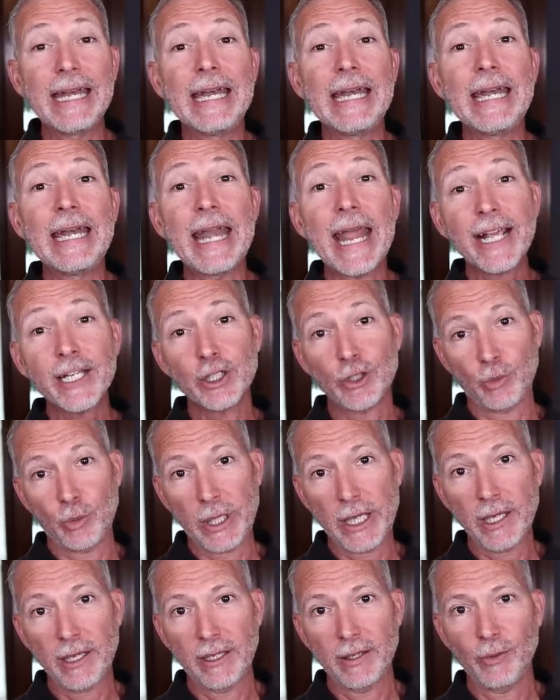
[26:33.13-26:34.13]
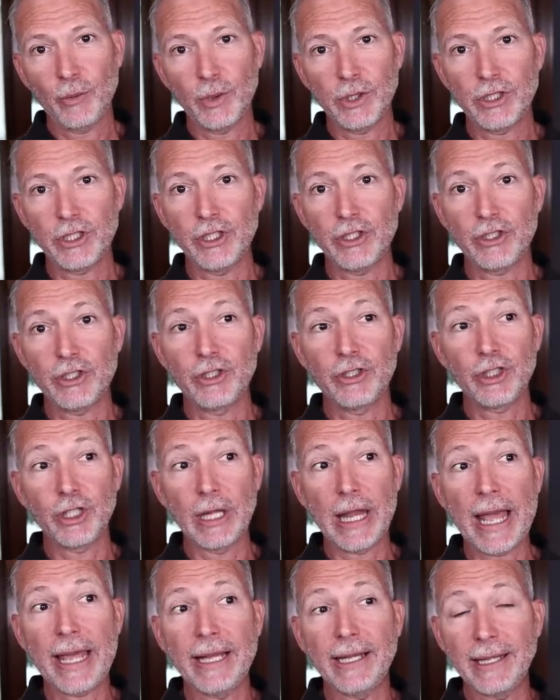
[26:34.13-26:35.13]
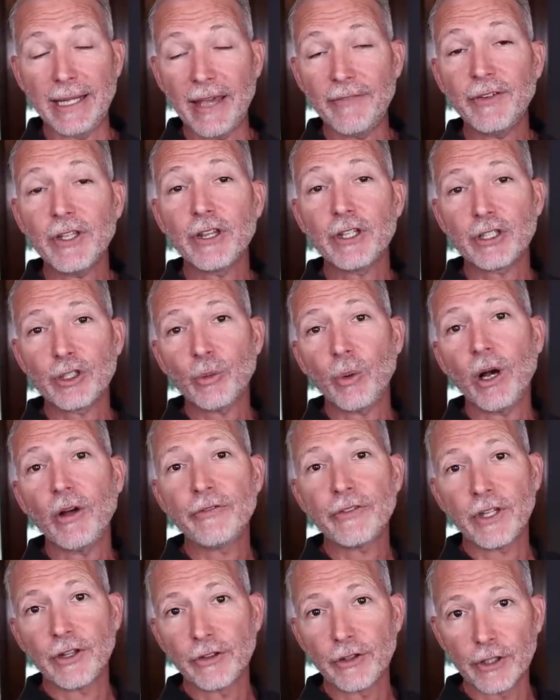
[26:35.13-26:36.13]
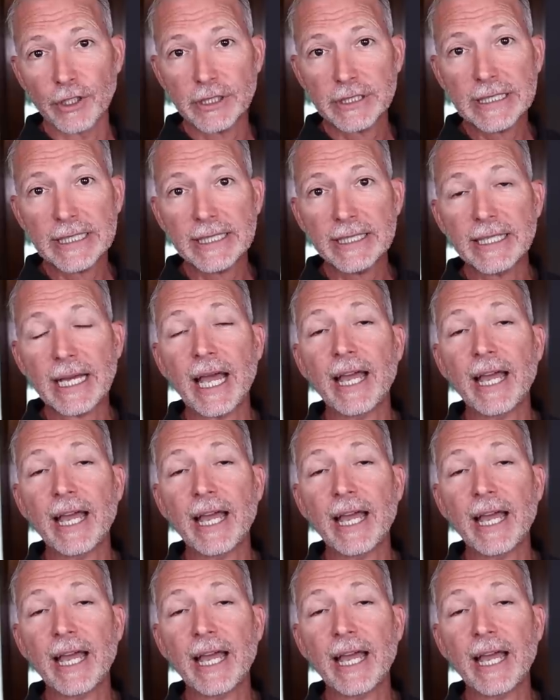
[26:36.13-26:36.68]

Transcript: Next week, which is July eleventh, twelfth, and thirteenth,